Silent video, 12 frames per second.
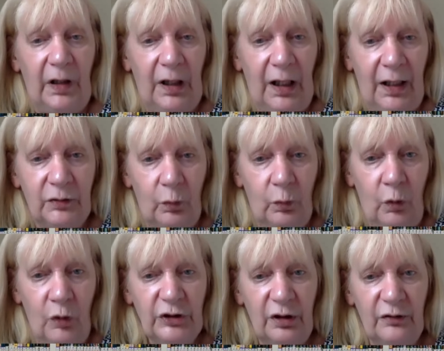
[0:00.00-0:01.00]
And
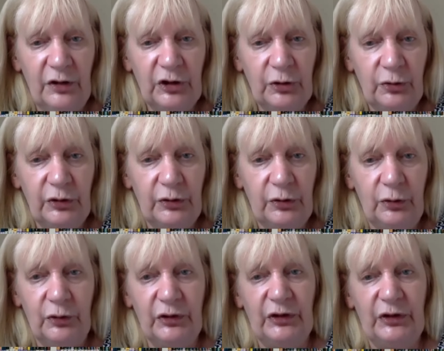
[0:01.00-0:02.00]
what are the shorter
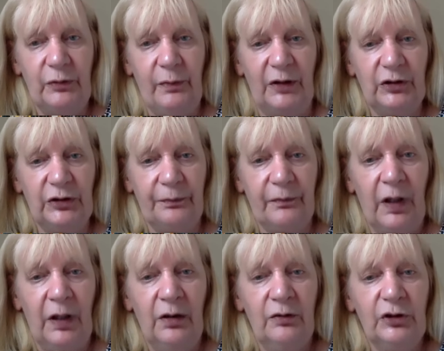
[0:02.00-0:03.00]
courses you mentioned?
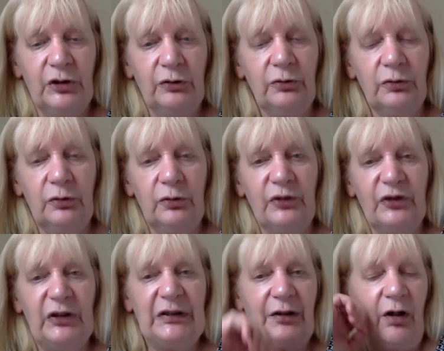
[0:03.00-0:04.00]
The short
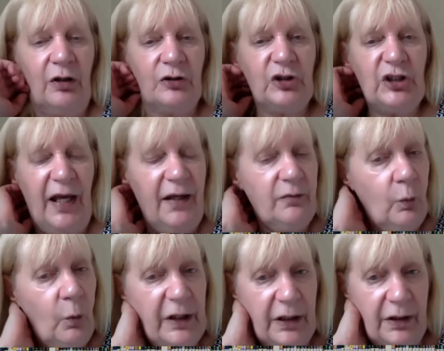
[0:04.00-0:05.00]
courses are
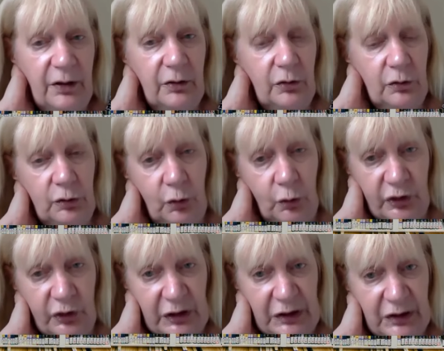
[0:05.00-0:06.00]
10-week
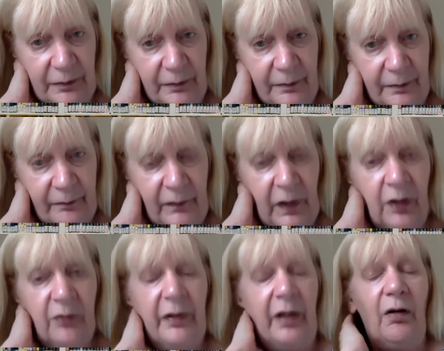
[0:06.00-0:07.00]
courses.
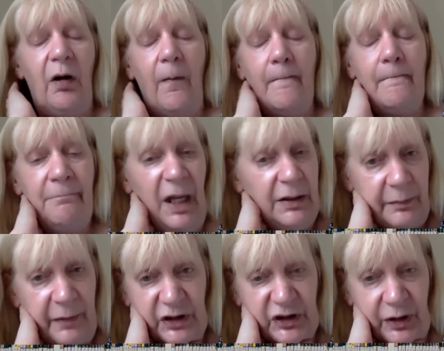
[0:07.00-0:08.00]
There are many,
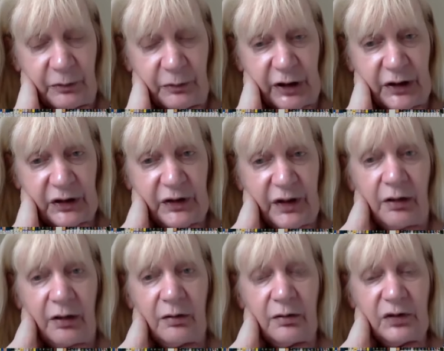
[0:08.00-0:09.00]
many subjects.
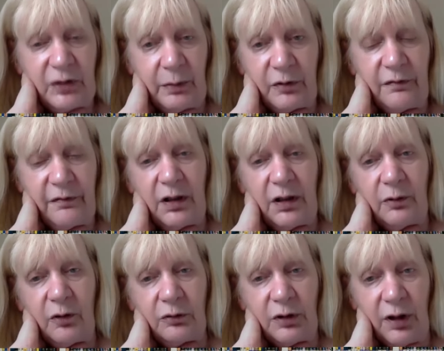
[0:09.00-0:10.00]
Some are
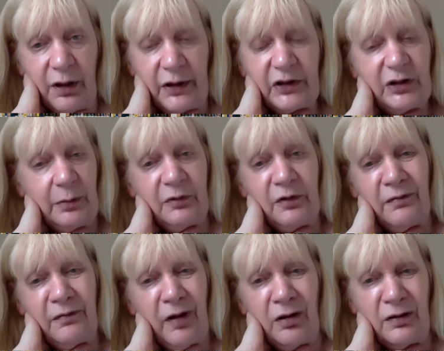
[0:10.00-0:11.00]
available online, some
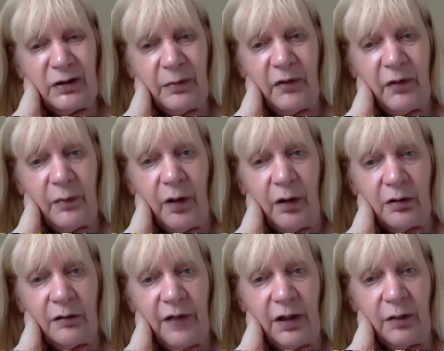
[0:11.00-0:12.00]
of them are
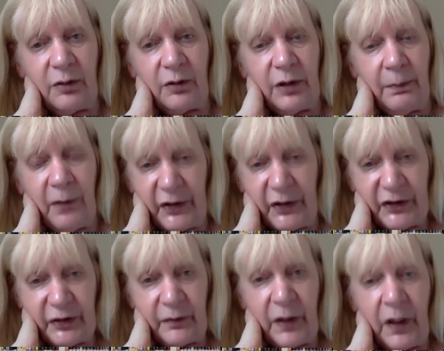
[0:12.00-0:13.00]
available in
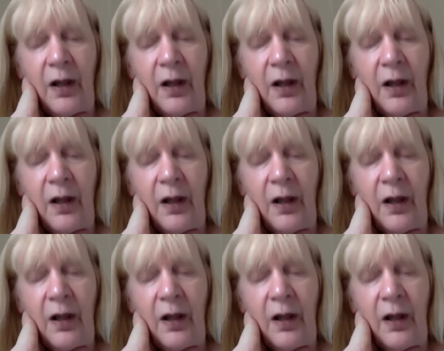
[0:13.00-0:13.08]
person.